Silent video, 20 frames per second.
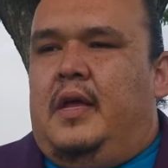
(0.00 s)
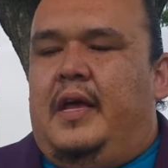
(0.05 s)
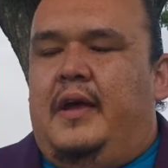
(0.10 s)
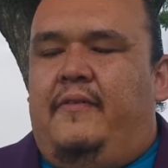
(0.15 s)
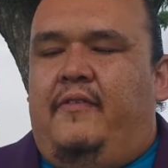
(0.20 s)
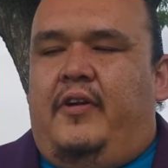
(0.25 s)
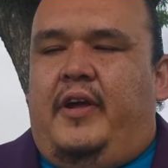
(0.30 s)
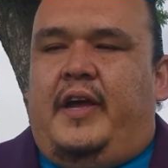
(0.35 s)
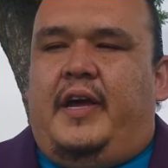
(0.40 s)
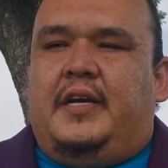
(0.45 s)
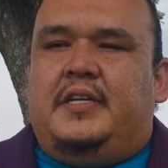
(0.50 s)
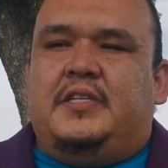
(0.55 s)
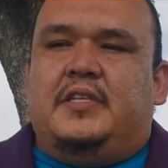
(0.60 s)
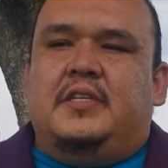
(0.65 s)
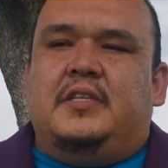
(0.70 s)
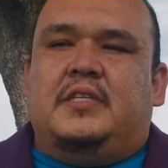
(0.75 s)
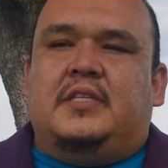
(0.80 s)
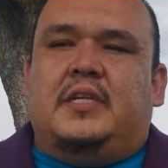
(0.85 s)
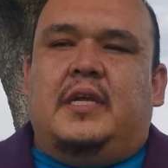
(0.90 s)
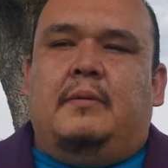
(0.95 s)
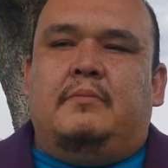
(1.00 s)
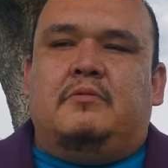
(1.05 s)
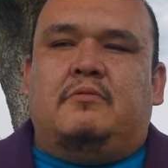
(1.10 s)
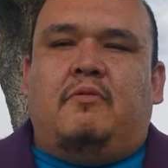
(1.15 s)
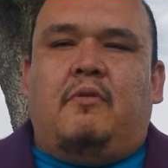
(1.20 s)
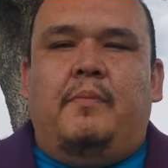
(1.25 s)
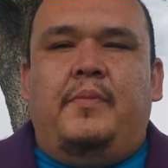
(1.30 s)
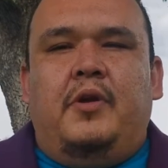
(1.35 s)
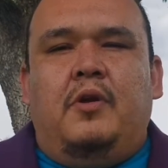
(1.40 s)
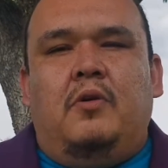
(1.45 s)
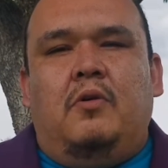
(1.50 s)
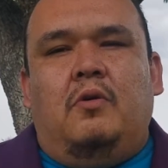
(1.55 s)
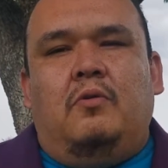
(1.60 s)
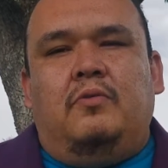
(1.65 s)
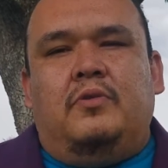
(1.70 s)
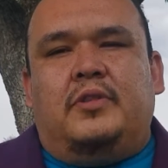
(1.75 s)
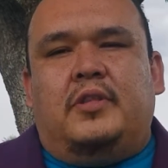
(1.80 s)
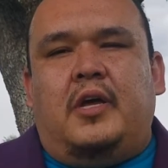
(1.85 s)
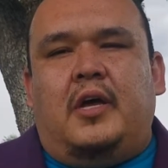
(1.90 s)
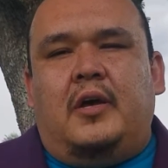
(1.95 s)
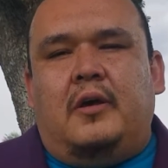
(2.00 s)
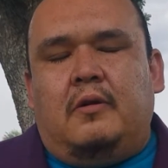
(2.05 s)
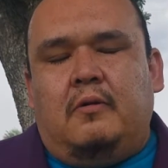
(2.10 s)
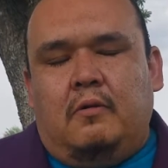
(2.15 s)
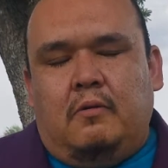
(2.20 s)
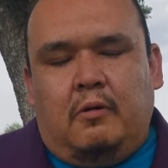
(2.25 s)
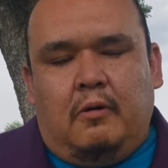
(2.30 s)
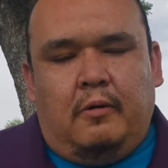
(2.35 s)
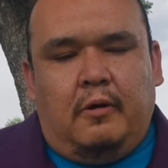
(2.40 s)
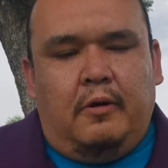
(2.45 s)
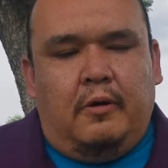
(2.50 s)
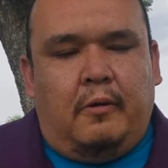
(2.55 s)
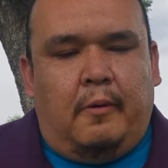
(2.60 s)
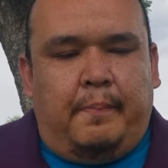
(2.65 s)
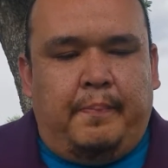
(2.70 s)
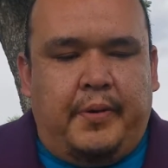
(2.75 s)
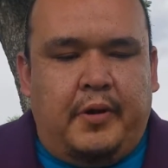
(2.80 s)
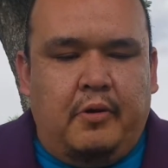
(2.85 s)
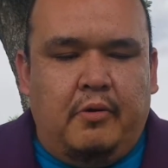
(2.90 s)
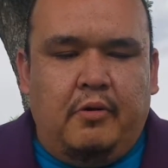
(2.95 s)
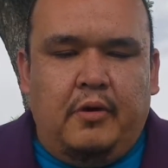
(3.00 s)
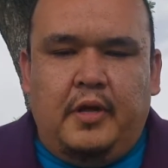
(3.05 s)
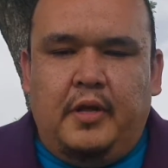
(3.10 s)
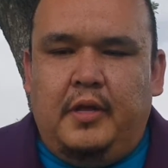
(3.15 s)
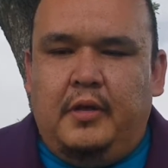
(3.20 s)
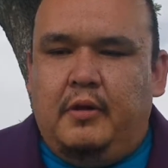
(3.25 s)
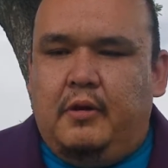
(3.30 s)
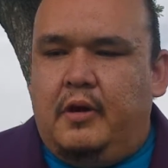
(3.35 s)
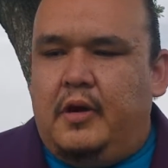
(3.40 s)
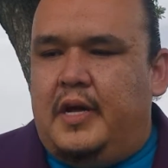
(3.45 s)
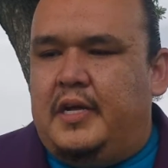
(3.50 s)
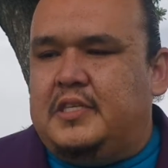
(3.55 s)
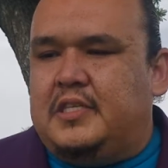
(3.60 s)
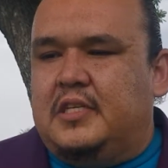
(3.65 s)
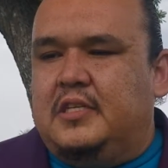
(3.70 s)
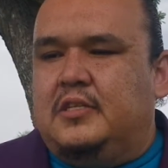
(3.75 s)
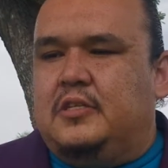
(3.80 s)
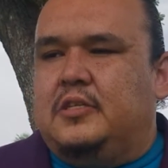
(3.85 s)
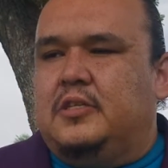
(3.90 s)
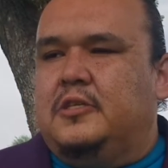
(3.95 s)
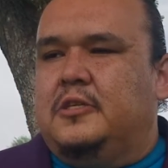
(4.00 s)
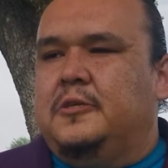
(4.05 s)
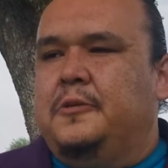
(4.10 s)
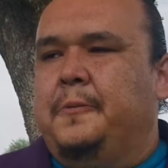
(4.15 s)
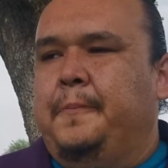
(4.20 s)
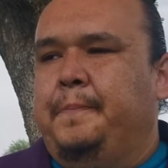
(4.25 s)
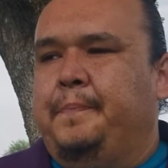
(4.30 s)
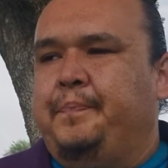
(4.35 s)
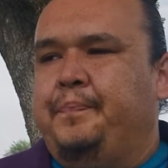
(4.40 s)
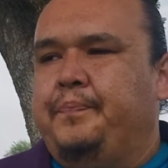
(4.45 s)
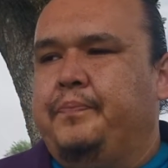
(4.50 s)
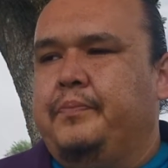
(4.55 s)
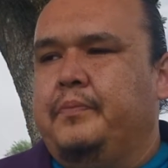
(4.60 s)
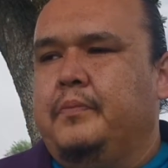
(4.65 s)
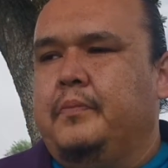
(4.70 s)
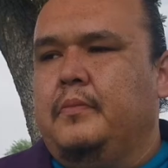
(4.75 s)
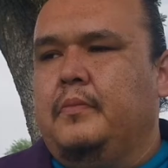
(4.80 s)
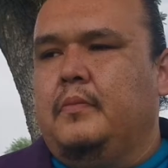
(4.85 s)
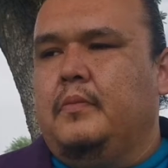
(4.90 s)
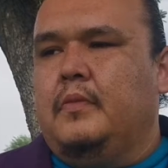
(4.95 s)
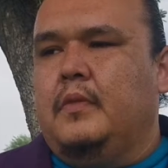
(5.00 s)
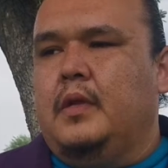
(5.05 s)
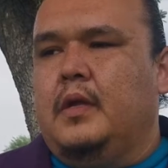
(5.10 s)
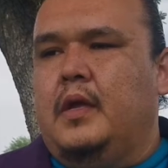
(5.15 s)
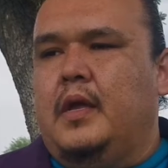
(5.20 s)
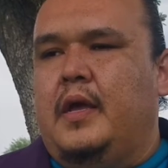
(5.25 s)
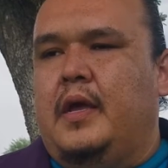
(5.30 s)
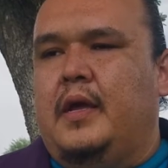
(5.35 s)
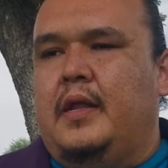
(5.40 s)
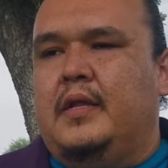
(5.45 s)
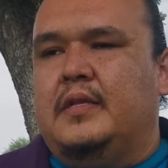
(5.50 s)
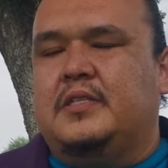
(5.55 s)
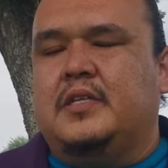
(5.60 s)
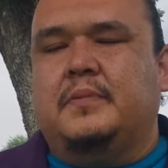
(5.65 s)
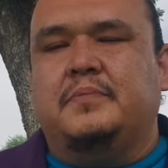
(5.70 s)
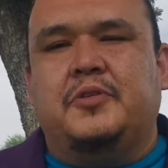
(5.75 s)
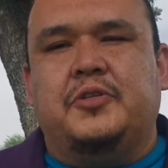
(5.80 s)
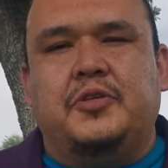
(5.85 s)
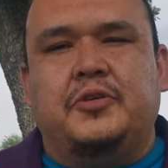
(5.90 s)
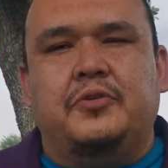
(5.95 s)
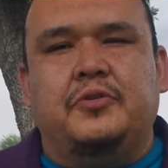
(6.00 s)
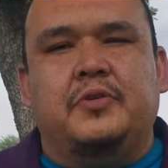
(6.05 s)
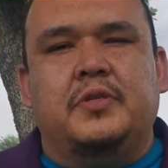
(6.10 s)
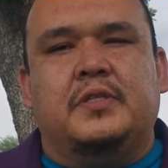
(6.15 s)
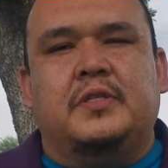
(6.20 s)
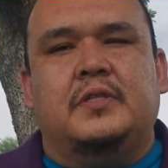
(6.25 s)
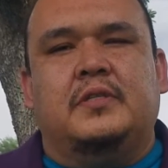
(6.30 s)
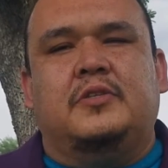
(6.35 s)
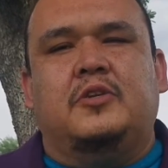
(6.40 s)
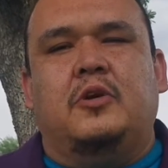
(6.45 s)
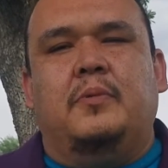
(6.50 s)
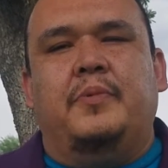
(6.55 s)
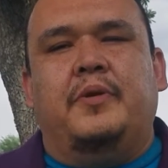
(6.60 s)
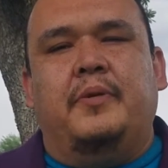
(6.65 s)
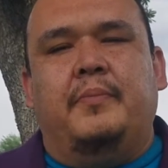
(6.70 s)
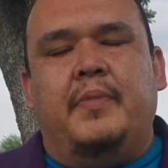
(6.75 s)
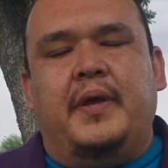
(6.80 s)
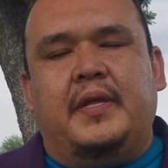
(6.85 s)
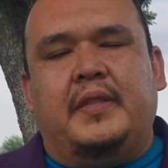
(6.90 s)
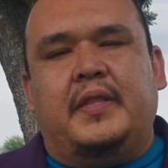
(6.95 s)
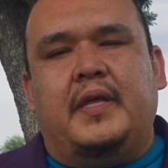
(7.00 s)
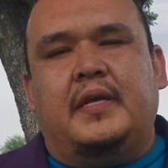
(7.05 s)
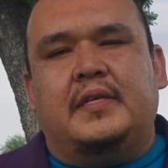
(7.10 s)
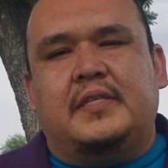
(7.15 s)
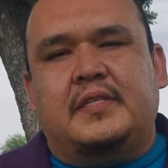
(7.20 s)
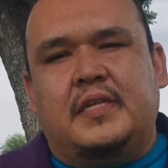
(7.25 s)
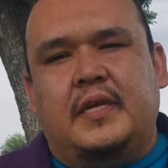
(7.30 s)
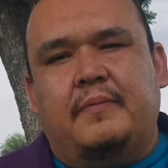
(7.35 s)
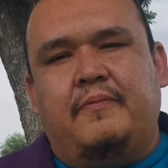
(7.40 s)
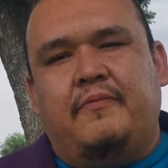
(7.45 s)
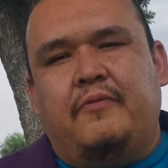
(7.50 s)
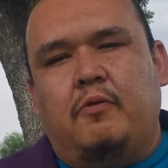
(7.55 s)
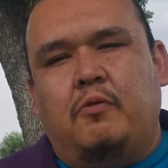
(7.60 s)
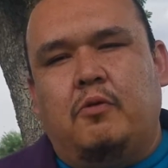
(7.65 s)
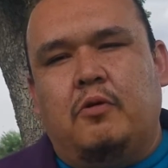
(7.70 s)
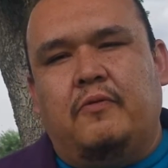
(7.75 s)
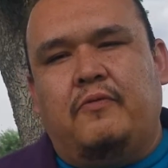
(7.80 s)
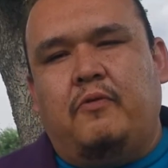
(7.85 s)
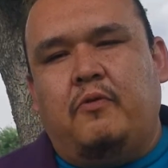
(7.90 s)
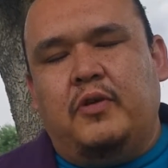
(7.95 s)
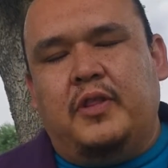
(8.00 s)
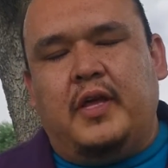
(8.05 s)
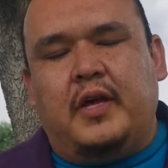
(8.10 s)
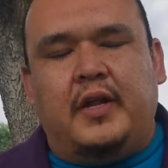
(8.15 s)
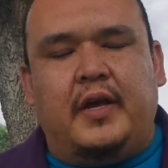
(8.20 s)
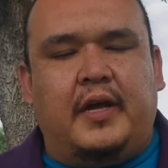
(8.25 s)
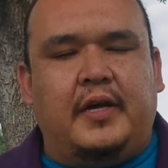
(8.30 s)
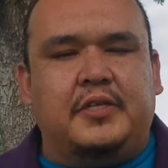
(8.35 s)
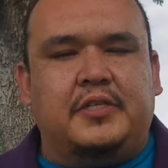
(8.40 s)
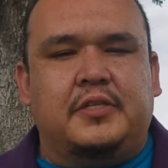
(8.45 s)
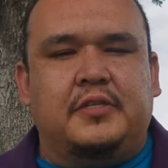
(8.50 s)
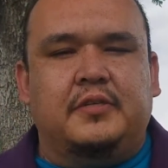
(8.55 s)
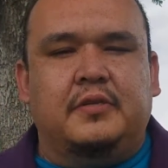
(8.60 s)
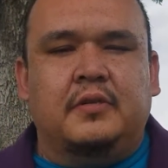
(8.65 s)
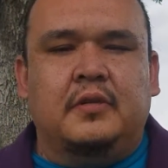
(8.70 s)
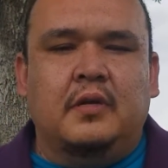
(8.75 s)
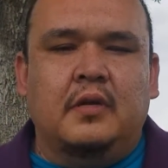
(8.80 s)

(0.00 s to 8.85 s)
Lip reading: Every action stems from your own thought or your purity, your essence. And it's up to you to determine to make that step forward for that action.